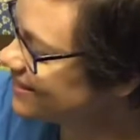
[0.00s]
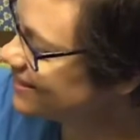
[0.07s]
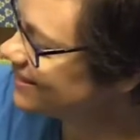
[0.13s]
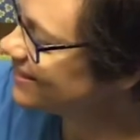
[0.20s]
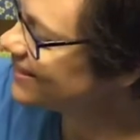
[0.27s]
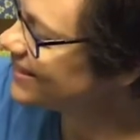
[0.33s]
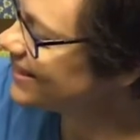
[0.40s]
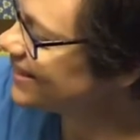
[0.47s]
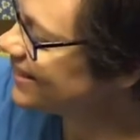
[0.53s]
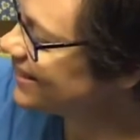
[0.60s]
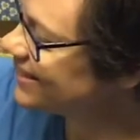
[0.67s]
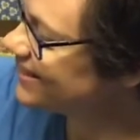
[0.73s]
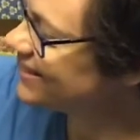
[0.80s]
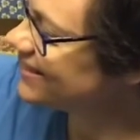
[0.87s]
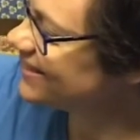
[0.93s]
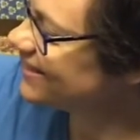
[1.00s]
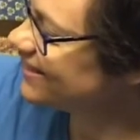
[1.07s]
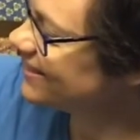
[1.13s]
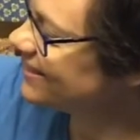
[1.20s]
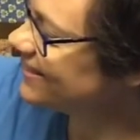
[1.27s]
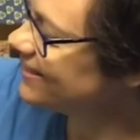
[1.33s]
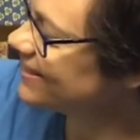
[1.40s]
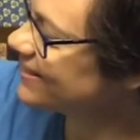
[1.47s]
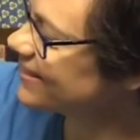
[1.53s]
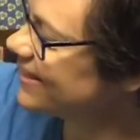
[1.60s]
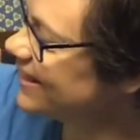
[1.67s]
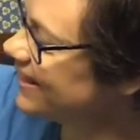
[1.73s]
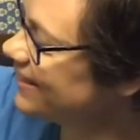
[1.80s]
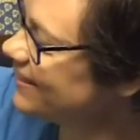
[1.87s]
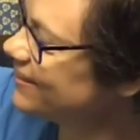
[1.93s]
One, two,
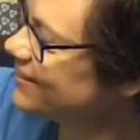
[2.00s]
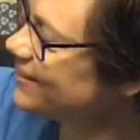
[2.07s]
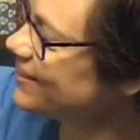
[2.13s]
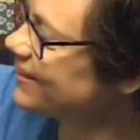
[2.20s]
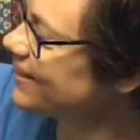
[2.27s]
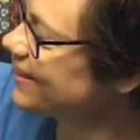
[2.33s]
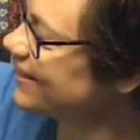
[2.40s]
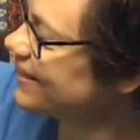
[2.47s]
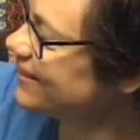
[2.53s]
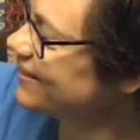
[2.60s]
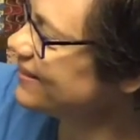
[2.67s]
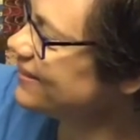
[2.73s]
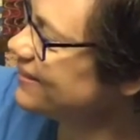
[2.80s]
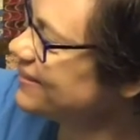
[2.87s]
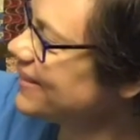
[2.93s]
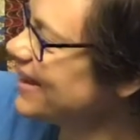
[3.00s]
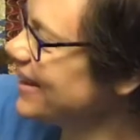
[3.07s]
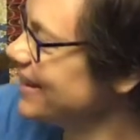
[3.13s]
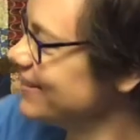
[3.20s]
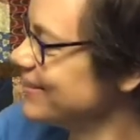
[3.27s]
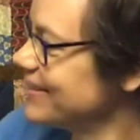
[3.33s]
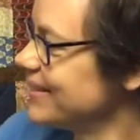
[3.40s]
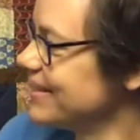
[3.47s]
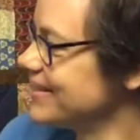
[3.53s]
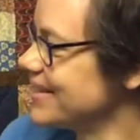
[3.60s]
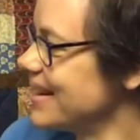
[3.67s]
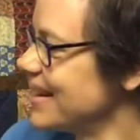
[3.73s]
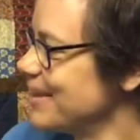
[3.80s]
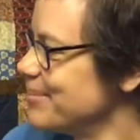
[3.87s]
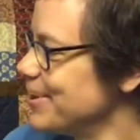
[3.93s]
three, Four, five little
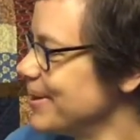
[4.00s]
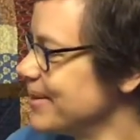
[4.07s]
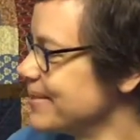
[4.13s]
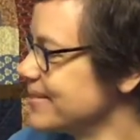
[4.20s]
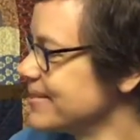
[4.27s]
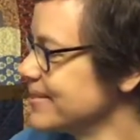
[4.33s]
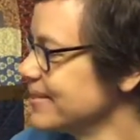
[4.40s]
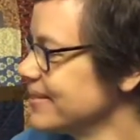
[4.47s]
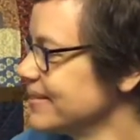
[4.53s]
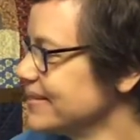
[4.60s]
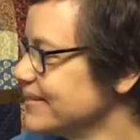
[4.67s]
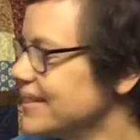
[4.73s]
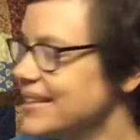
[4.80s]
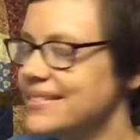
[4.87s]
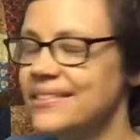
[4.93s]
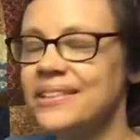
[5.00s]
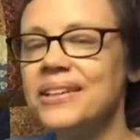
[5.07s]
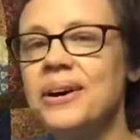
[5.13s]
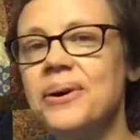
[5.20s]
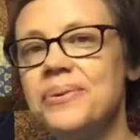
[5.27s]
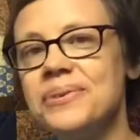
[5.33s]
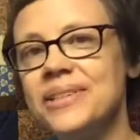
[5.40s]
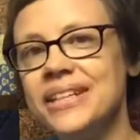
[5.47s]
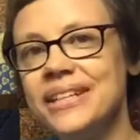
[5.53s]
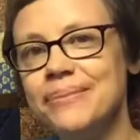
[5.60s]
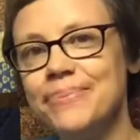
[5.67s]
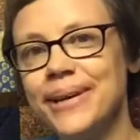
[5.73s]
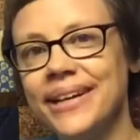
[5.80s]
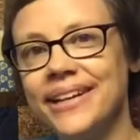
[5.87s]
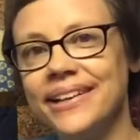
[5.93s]
teddy bears, nice and cozy in
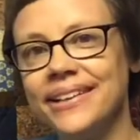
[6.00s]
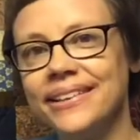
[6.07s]
bed.